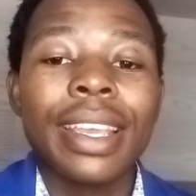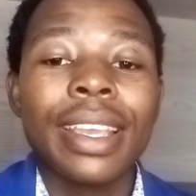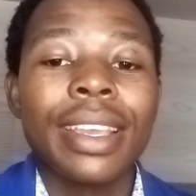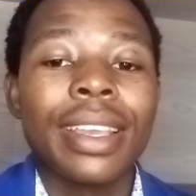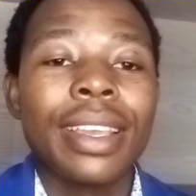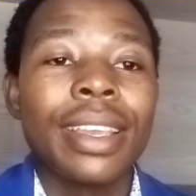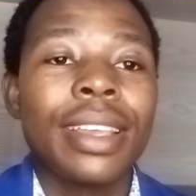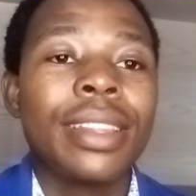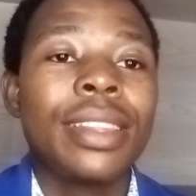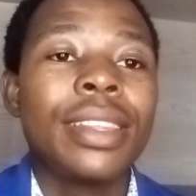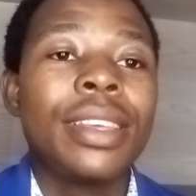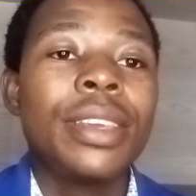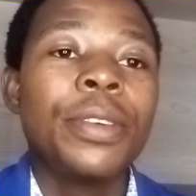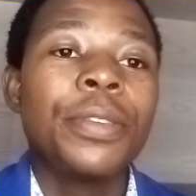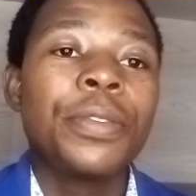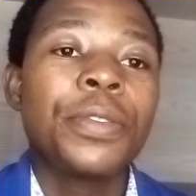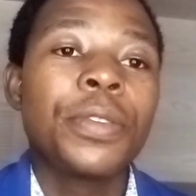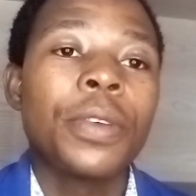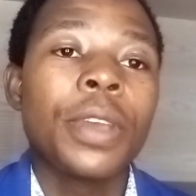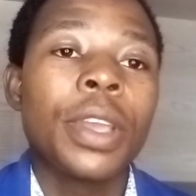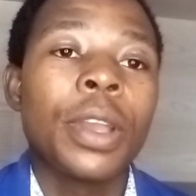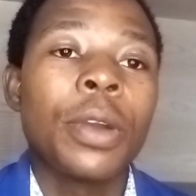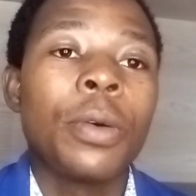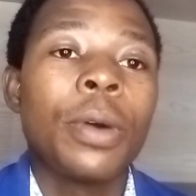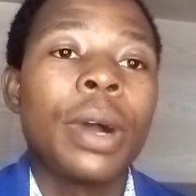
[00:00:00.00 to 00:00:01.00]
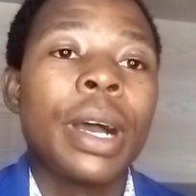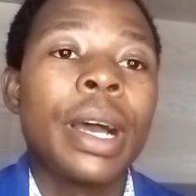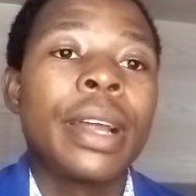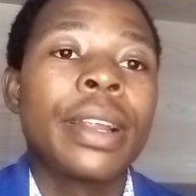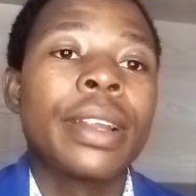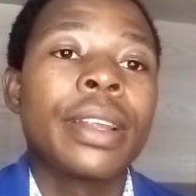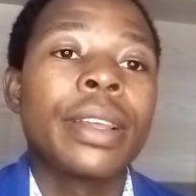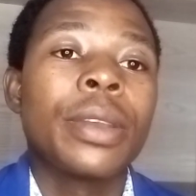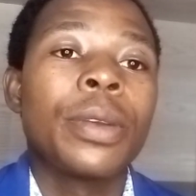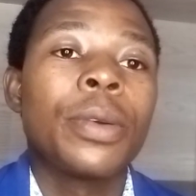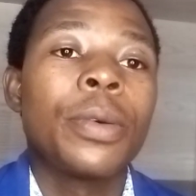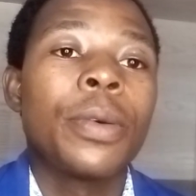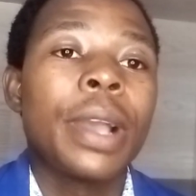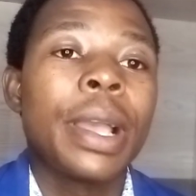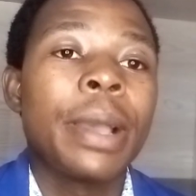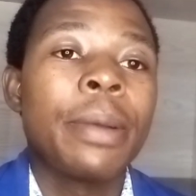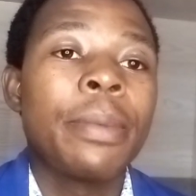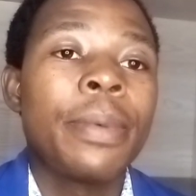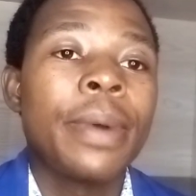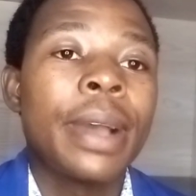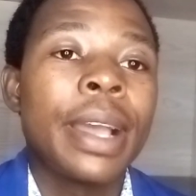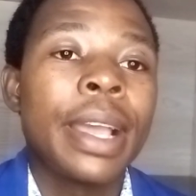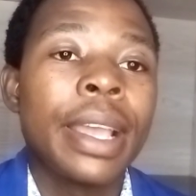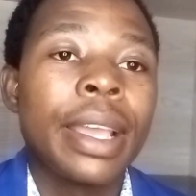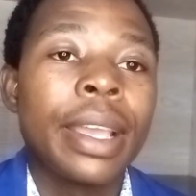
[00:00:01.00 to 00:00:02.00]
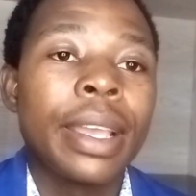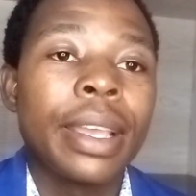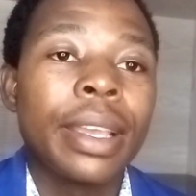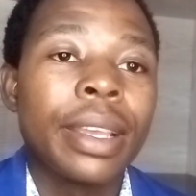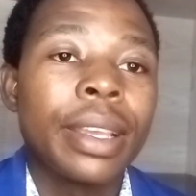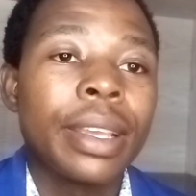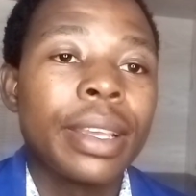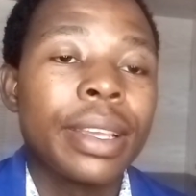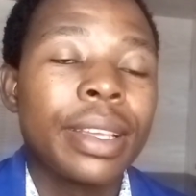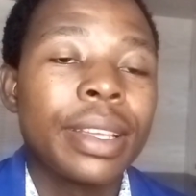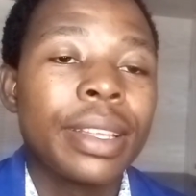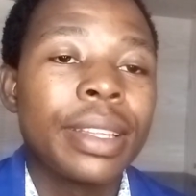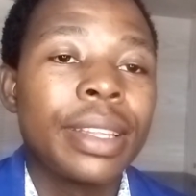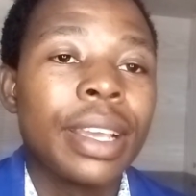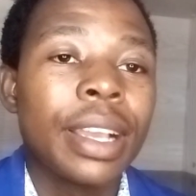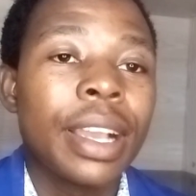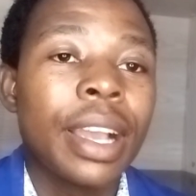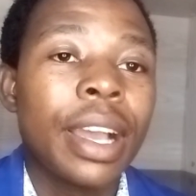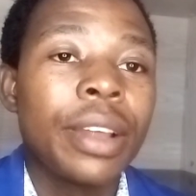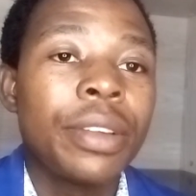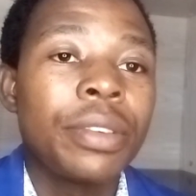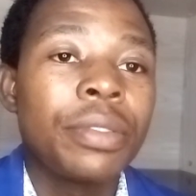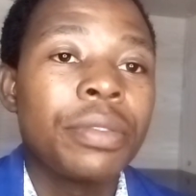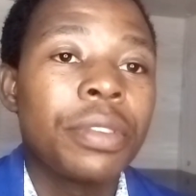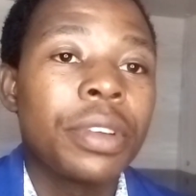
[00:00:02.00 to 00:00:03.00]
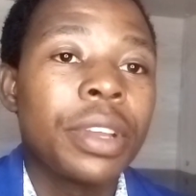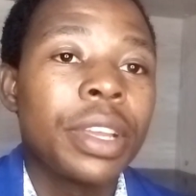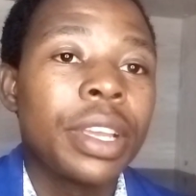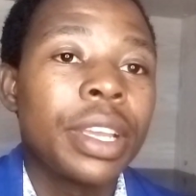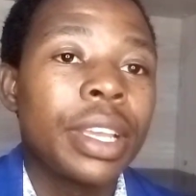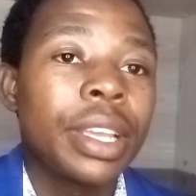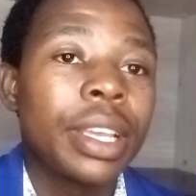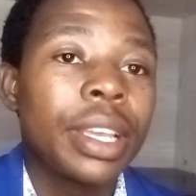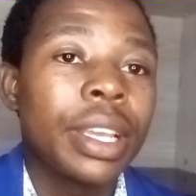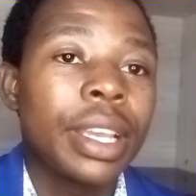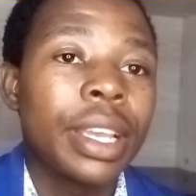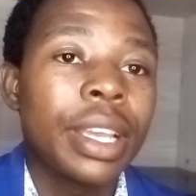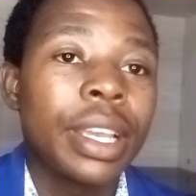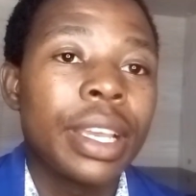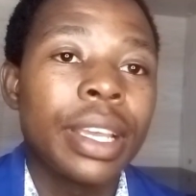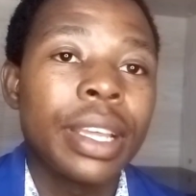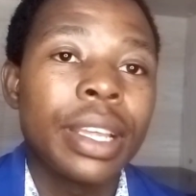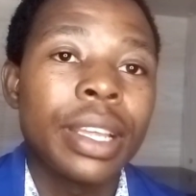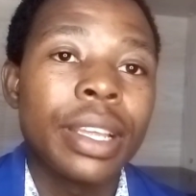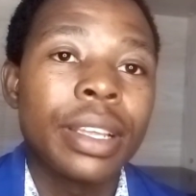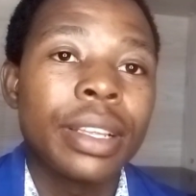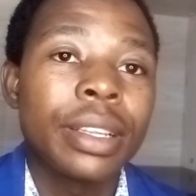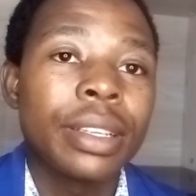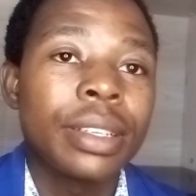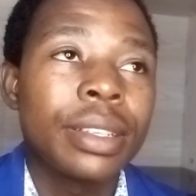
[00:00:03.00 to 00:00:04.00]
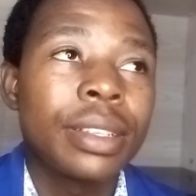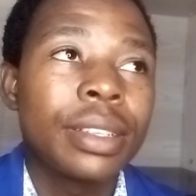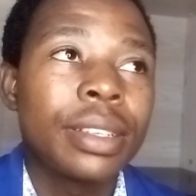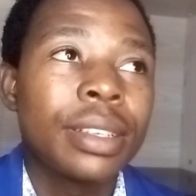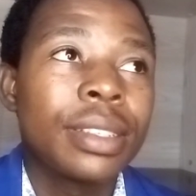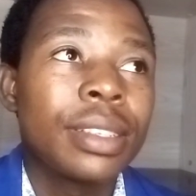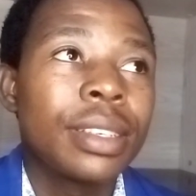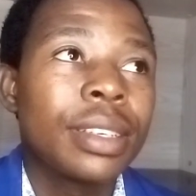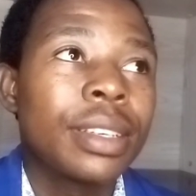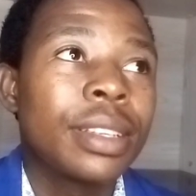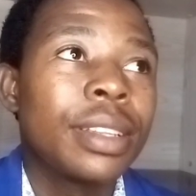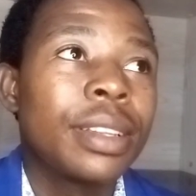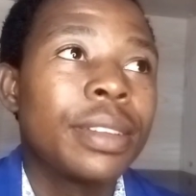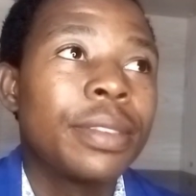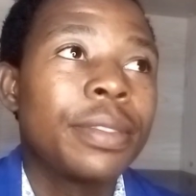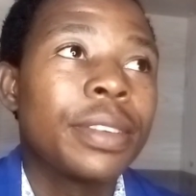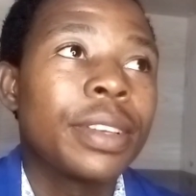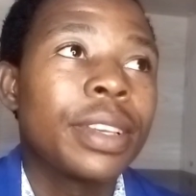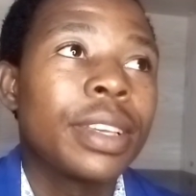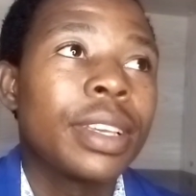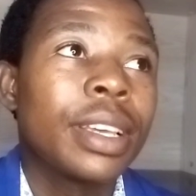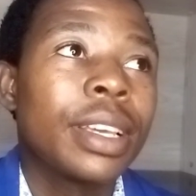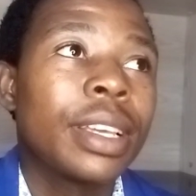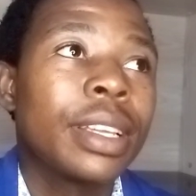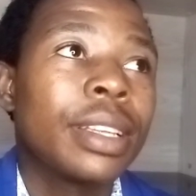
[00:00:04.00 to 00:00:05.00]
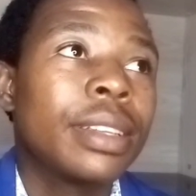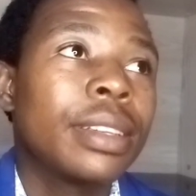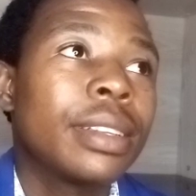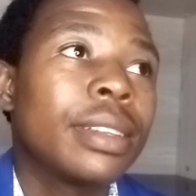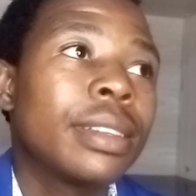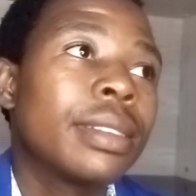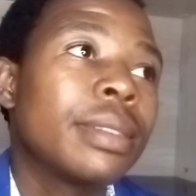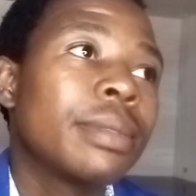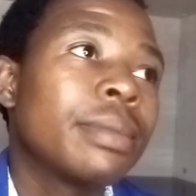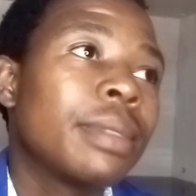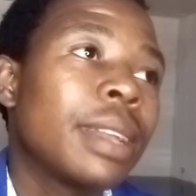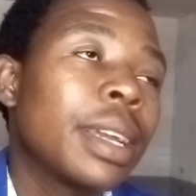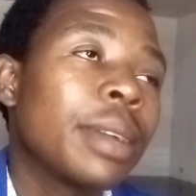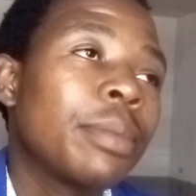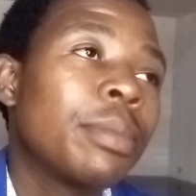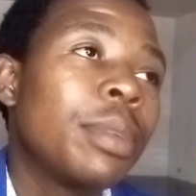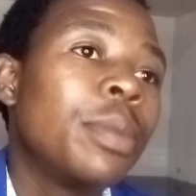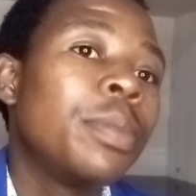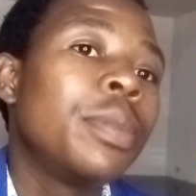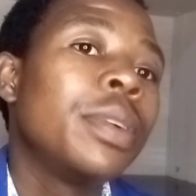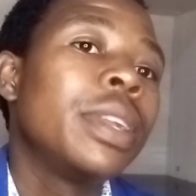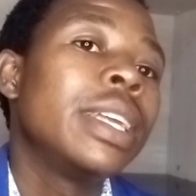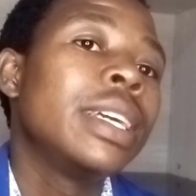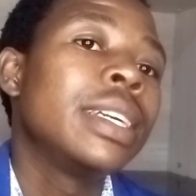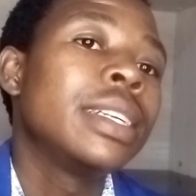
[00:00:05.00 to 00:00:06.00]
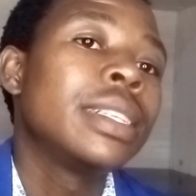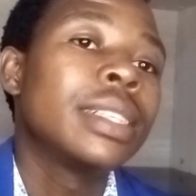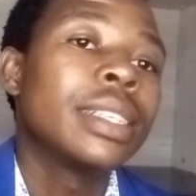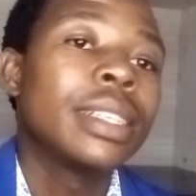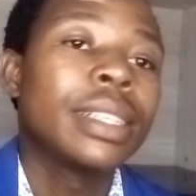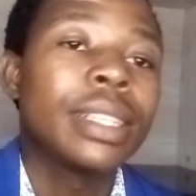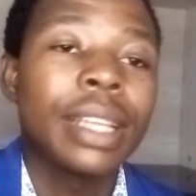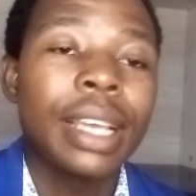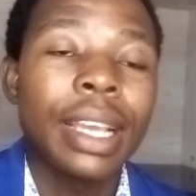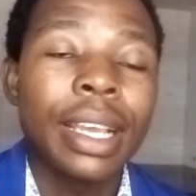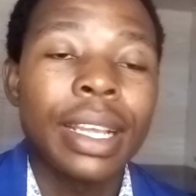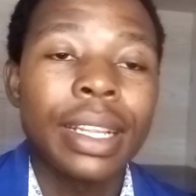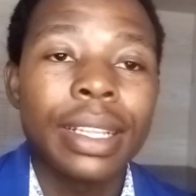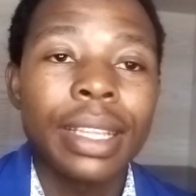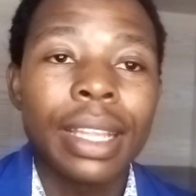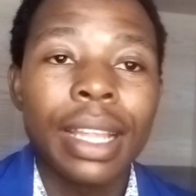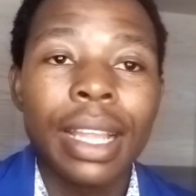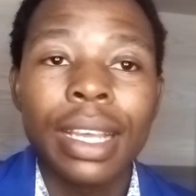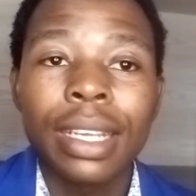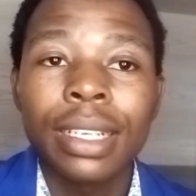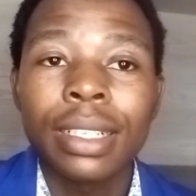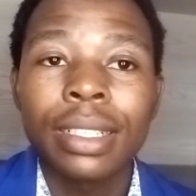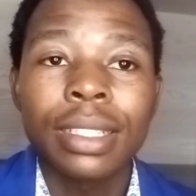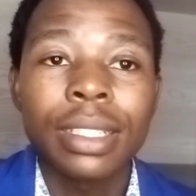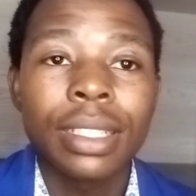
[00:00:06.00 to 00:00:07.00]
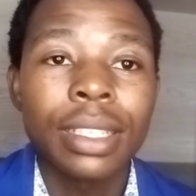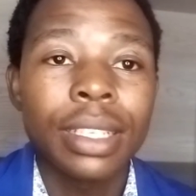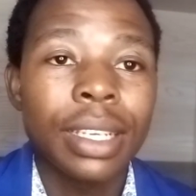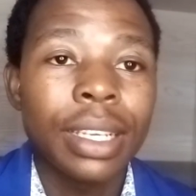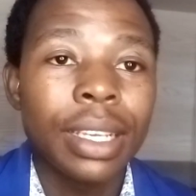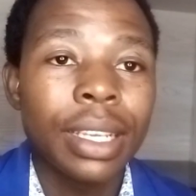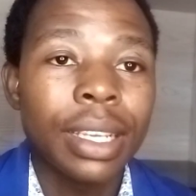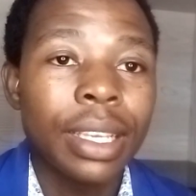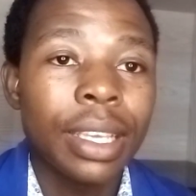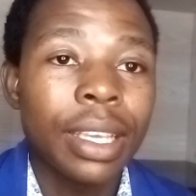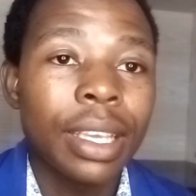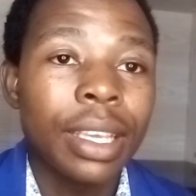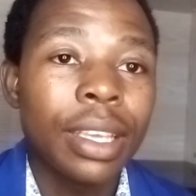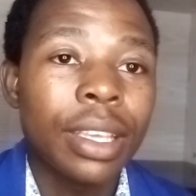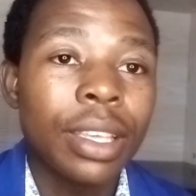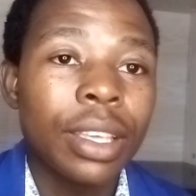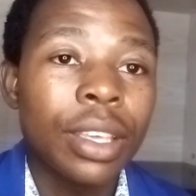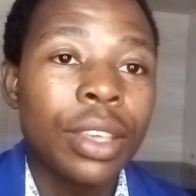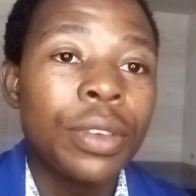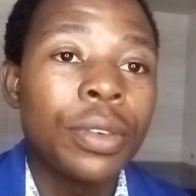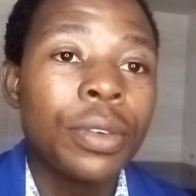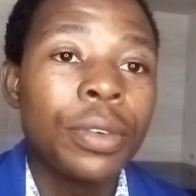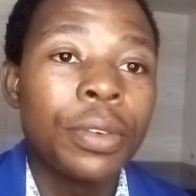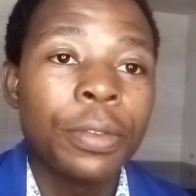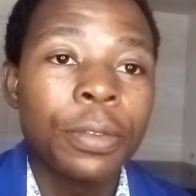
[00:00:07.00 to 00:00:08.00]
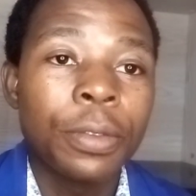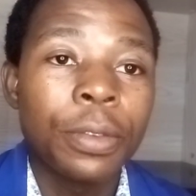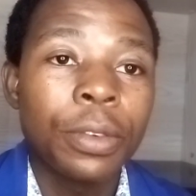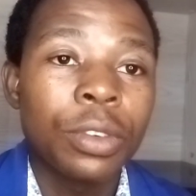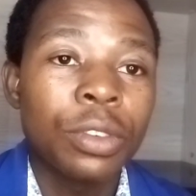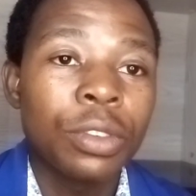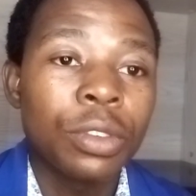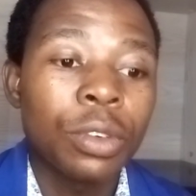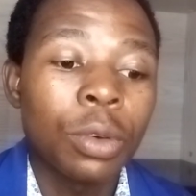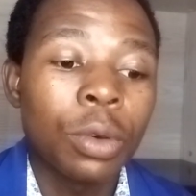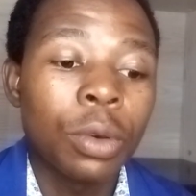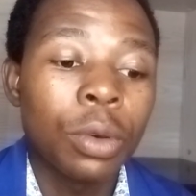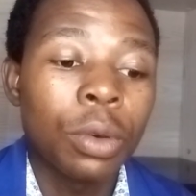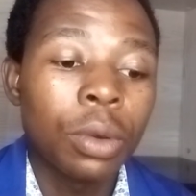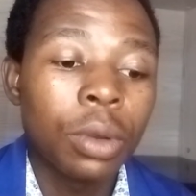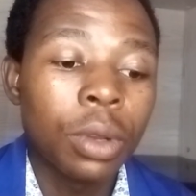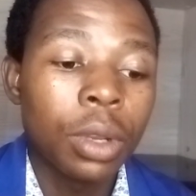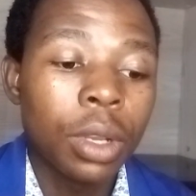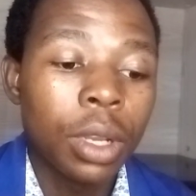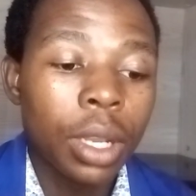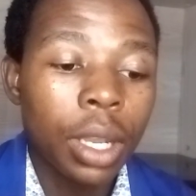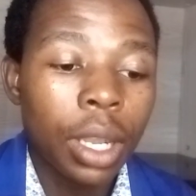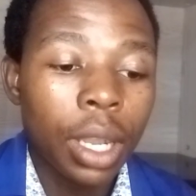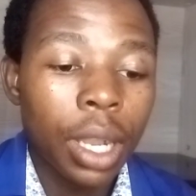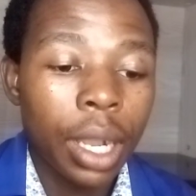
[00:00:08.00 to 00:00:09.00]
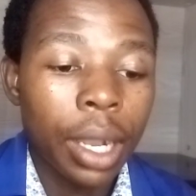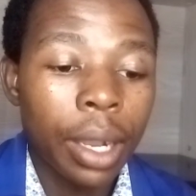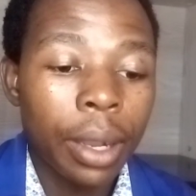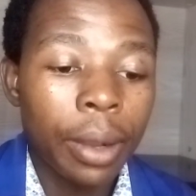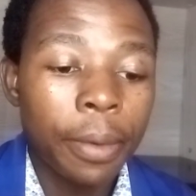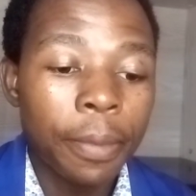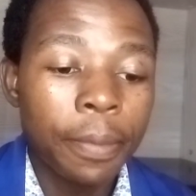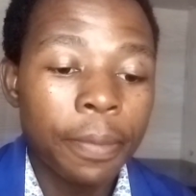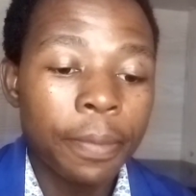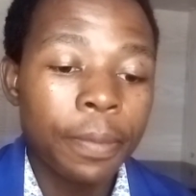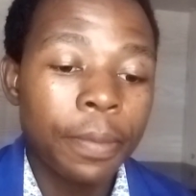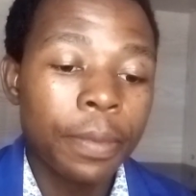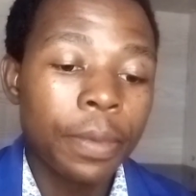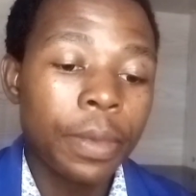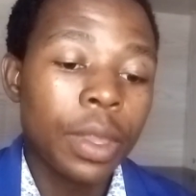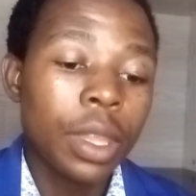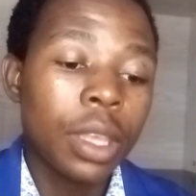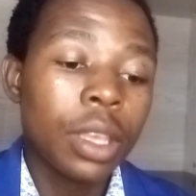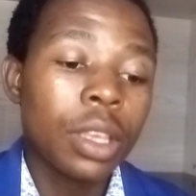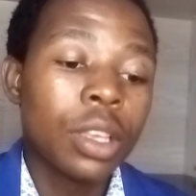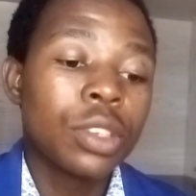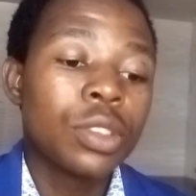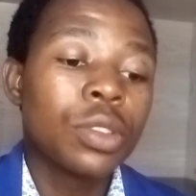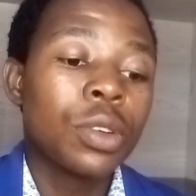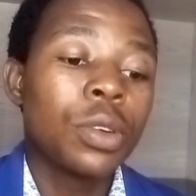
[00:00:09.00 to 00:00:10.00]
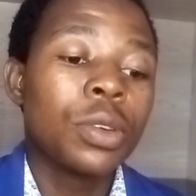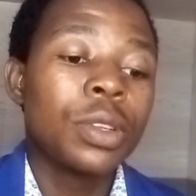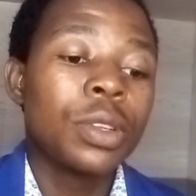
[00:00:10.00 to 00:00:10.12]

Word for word: it gives you a worry whereby the country, uh, the significant like population at large, give. So, um, so